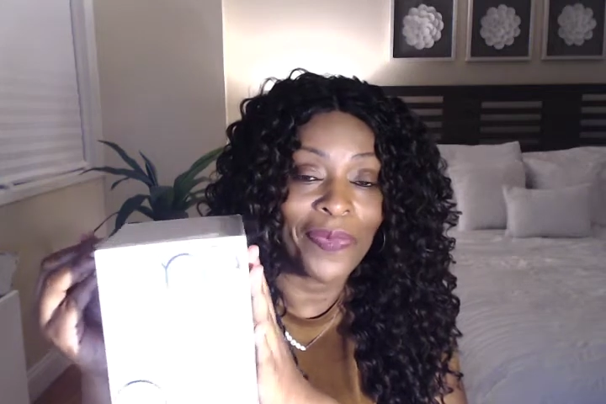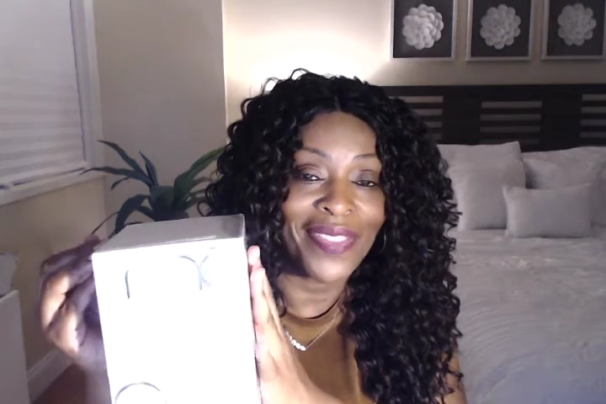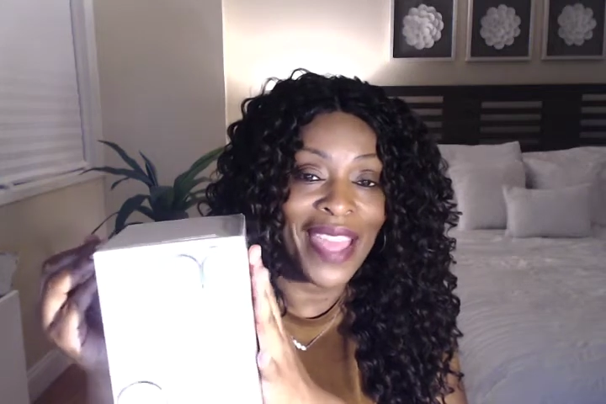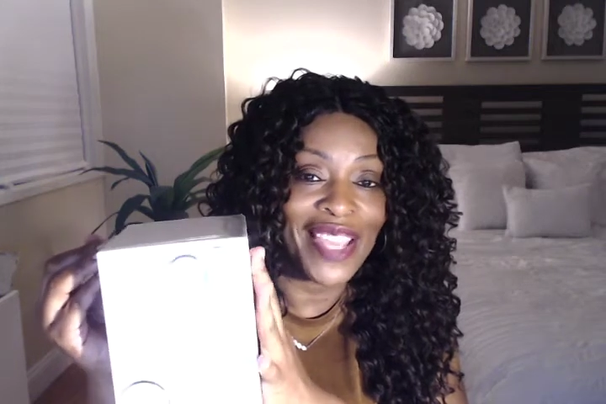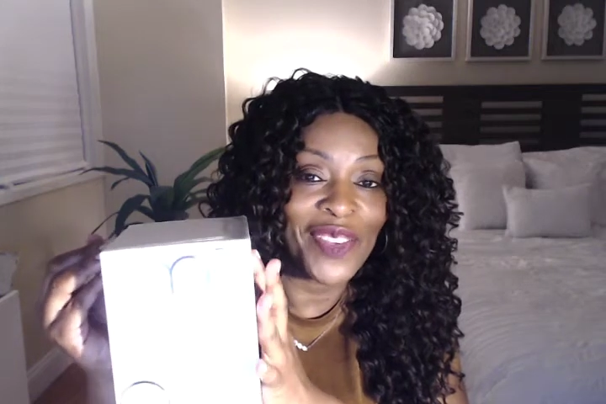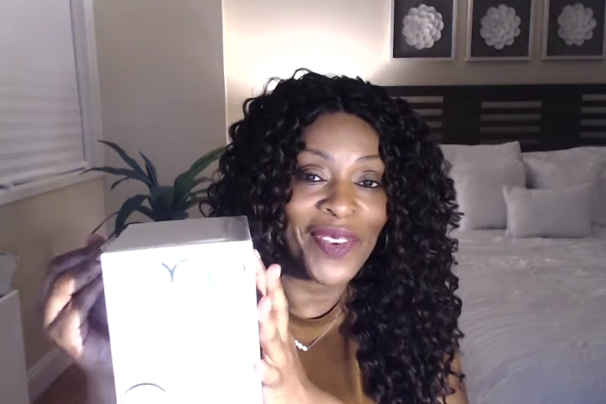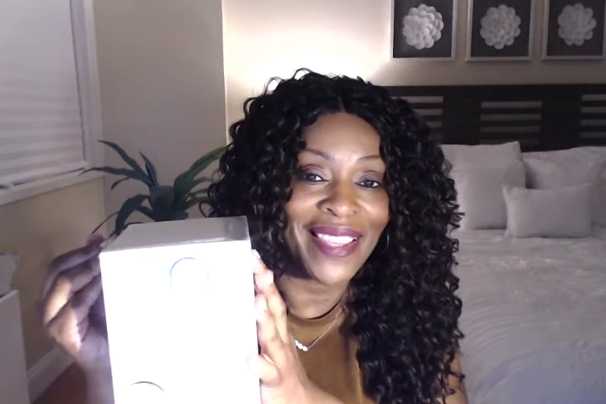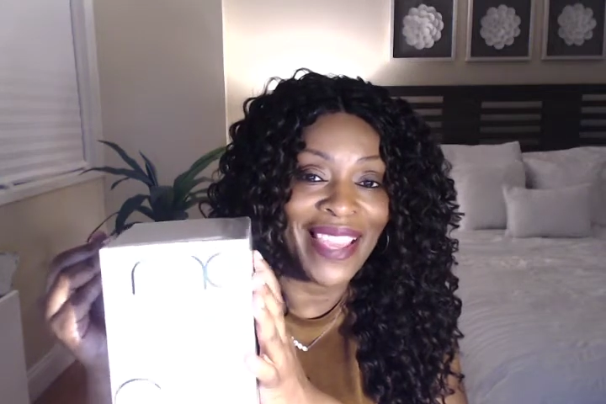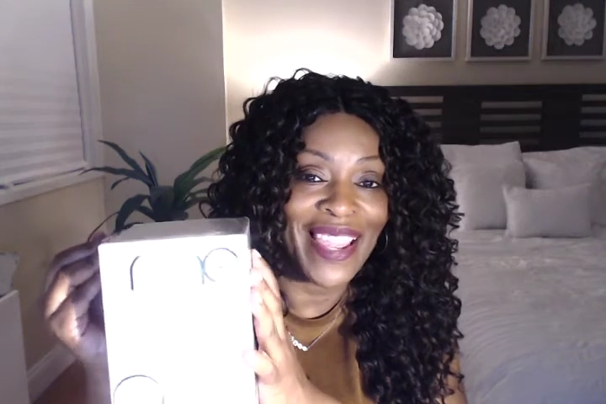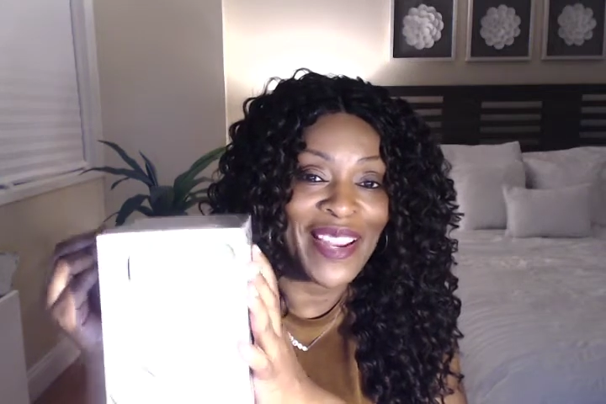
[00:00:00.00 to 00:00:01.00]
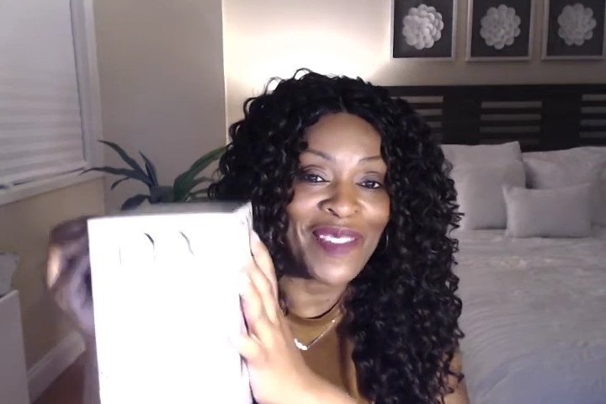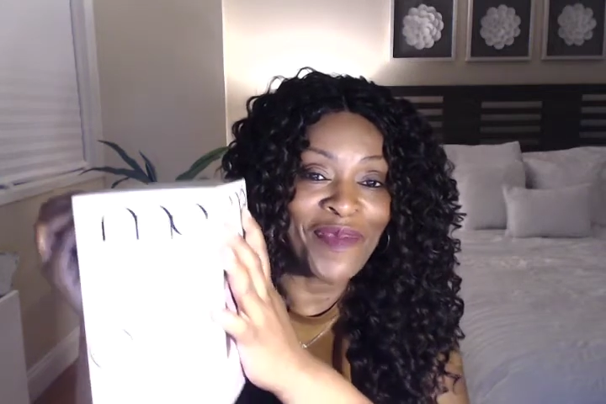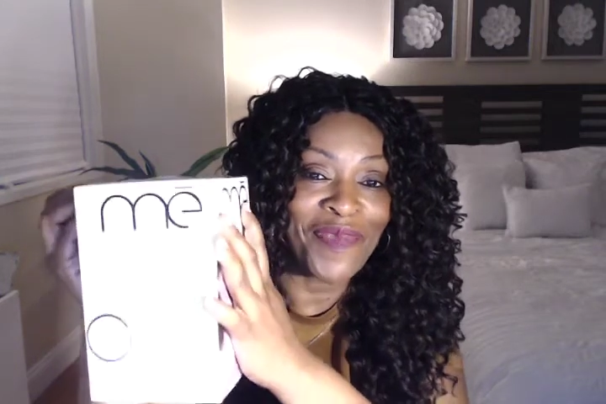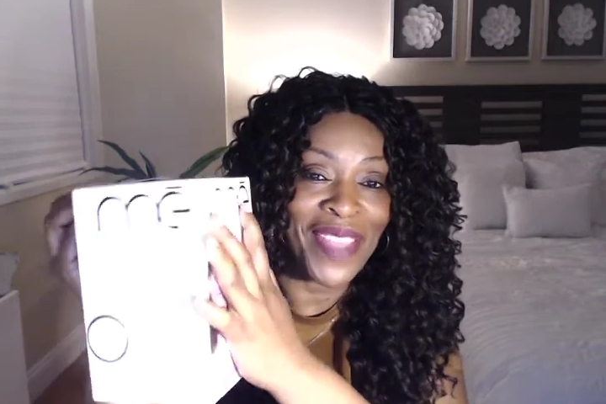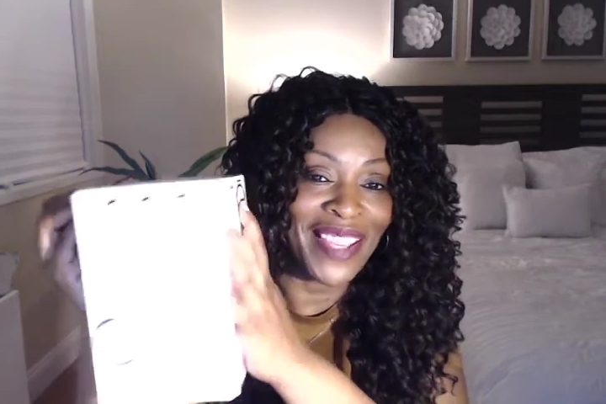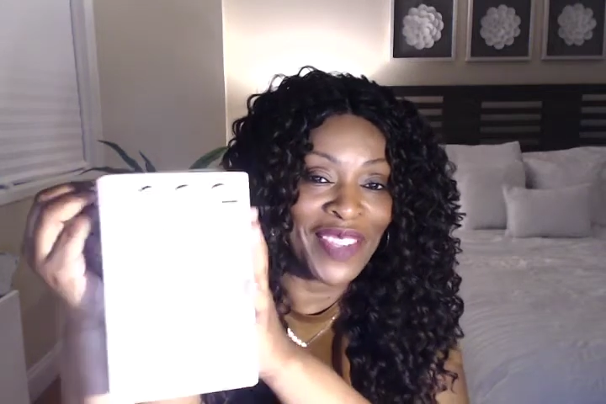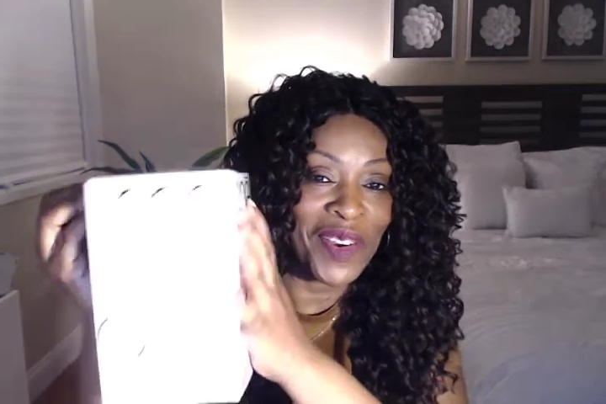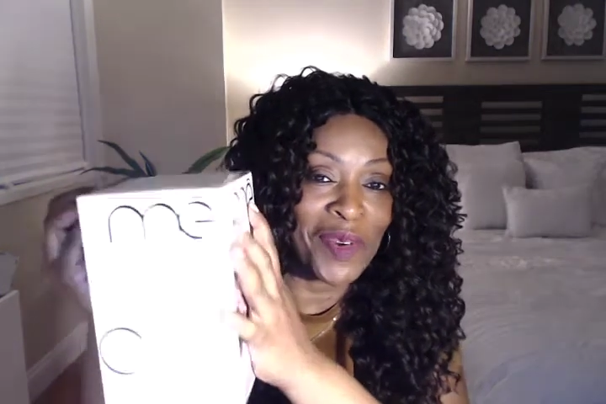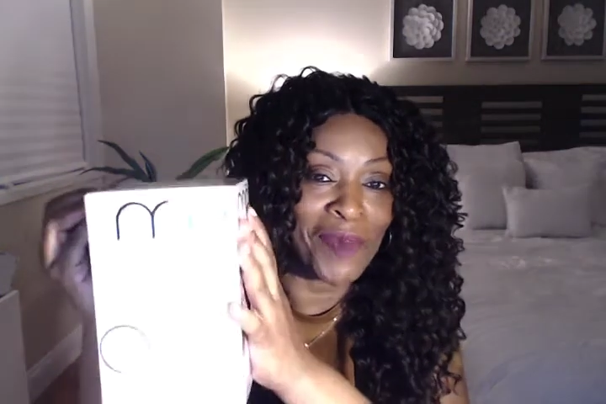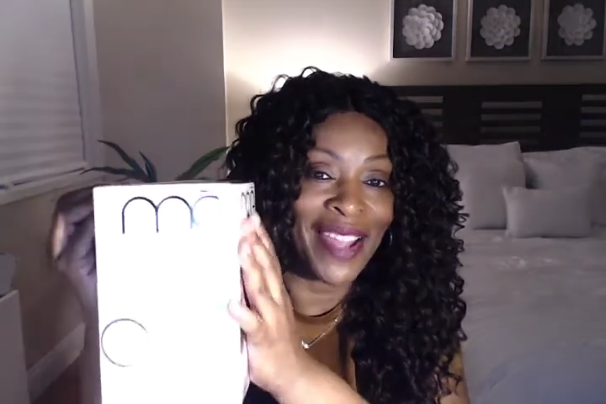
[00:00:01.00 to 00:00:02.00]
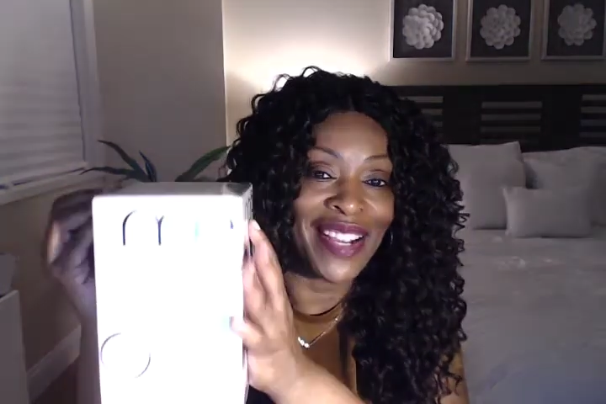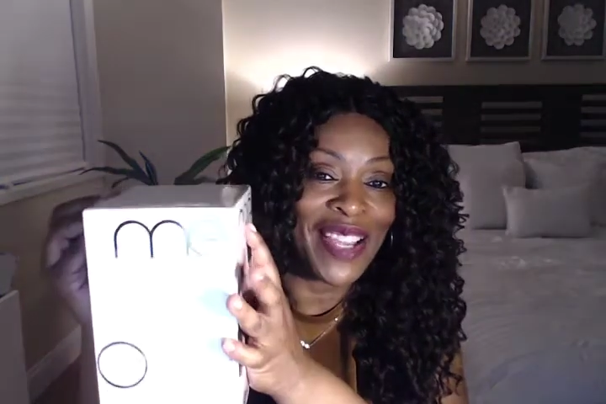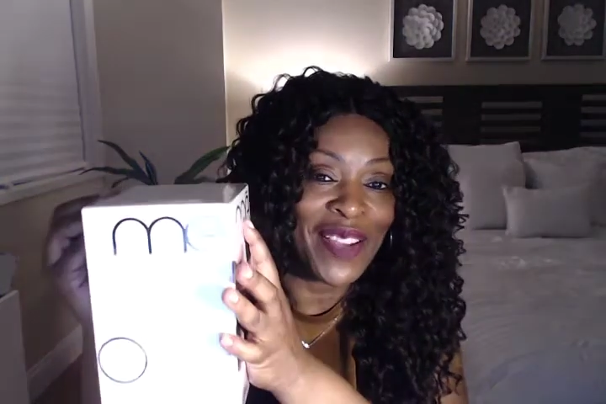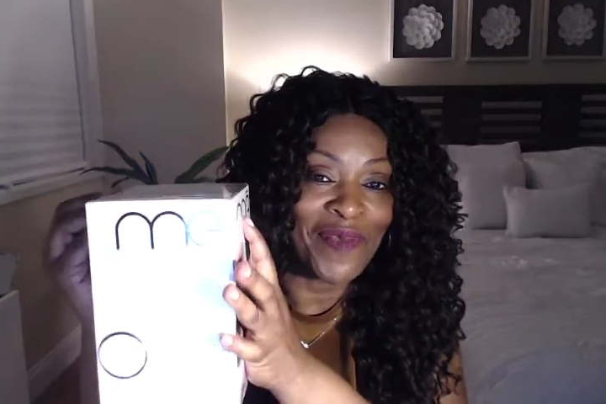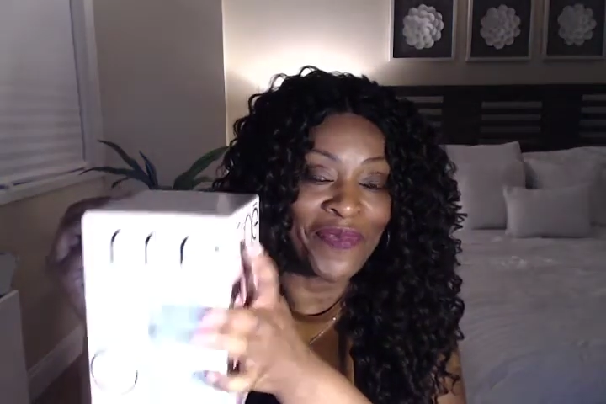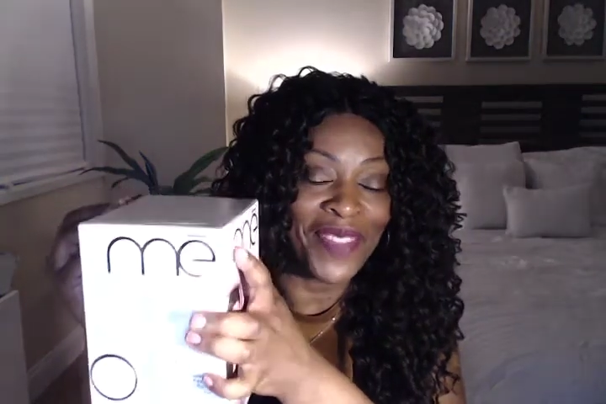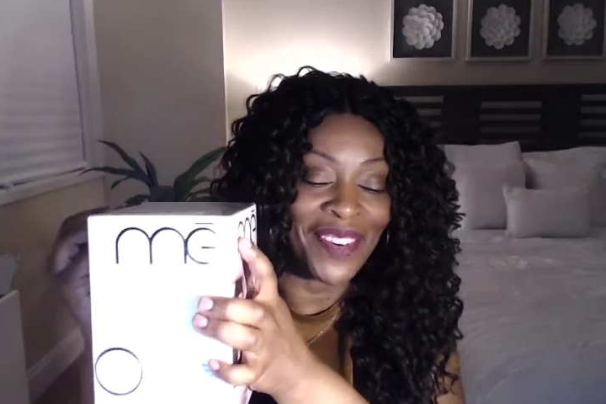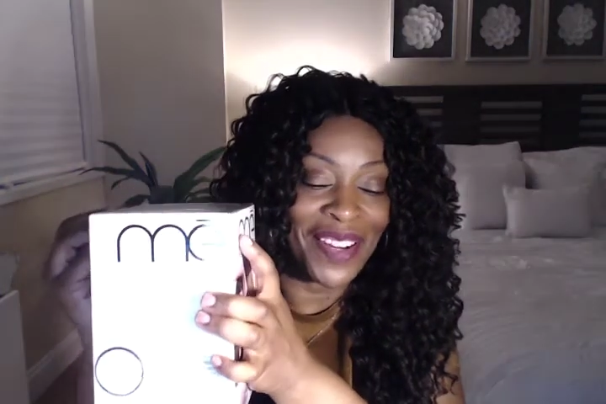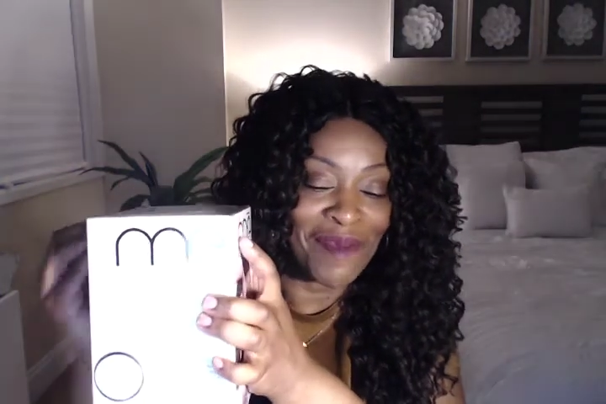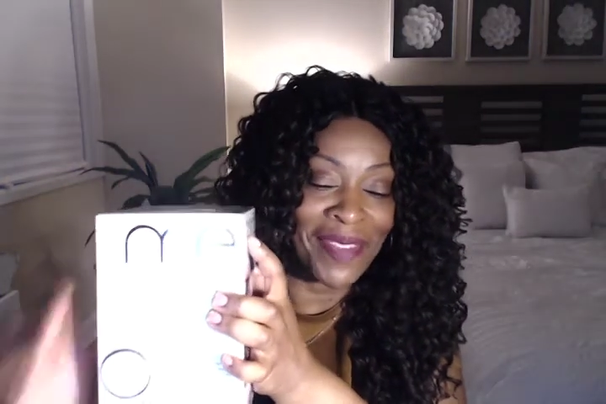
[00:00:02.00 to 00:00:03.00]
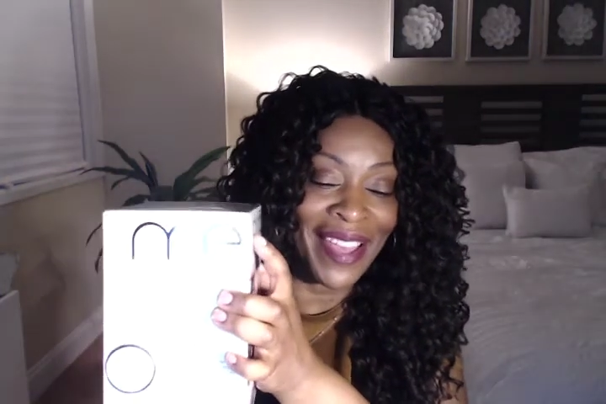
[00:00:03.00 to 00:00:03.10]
Thank you again. Thank you, everybody. All right.